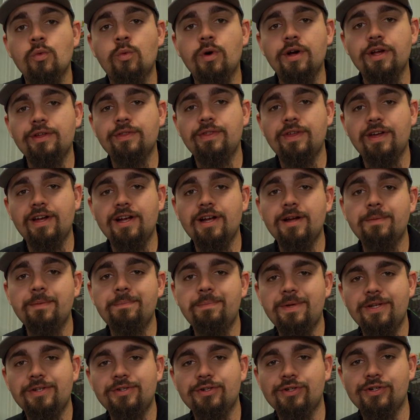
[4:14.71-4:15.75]
While you're there,
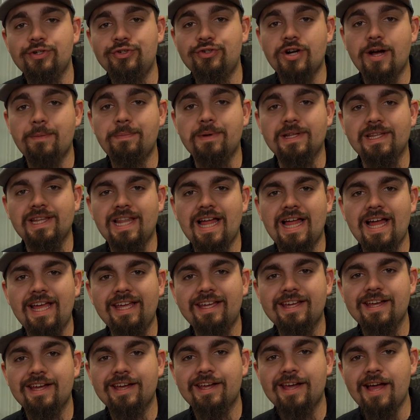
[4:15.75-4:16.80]
be sure to drop a
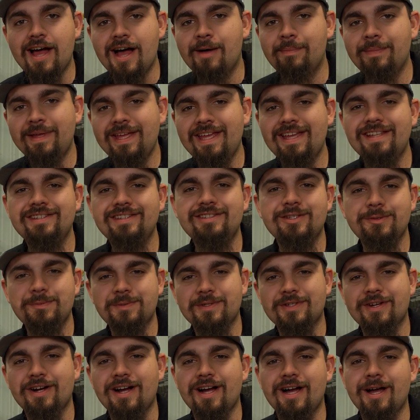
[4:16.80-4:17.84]
like, comment, and
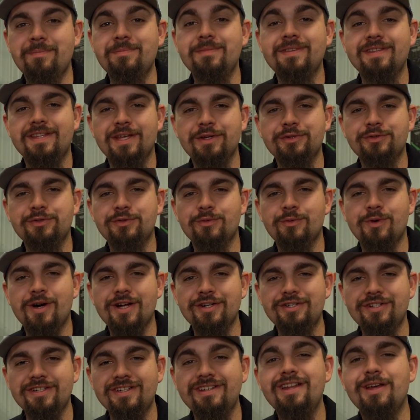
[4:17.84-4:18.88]
subscribe. Thanks for
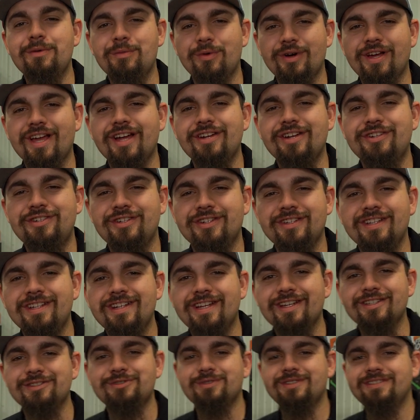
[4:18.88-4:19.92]
watching, and we'll catch you on the
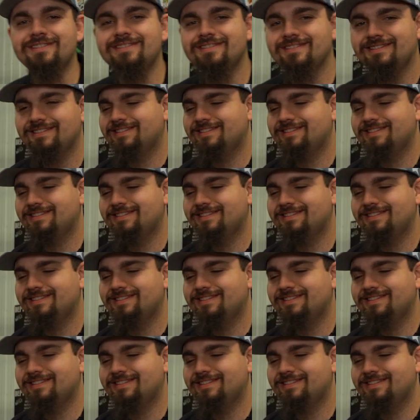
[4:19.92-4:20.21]
next one.